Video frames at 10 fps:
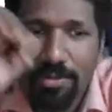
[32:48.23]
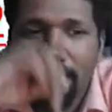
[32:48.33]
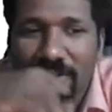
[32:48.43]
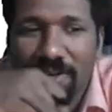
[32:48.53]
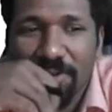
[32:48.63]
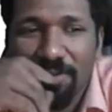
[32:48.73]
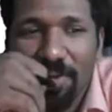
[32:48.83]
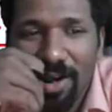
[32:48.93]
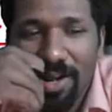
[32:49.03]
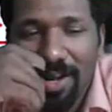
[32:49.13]
also, near to
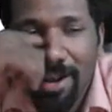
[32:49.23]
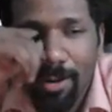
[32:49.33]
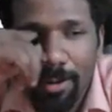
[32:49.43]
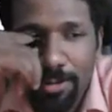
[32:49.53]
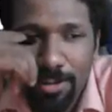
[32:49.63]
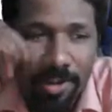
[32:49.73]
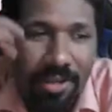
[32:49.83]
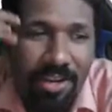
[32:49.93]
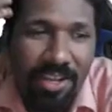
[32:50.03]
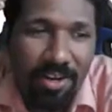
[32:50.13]
1 lakh also,
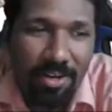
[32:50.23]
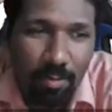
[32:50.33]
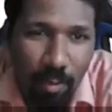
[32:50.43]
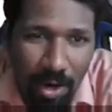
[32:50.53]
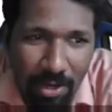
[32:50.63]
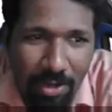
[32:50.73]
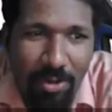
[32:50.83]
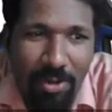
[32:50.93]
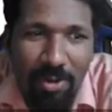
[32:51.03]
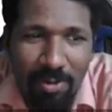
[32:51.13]
near to 1 crore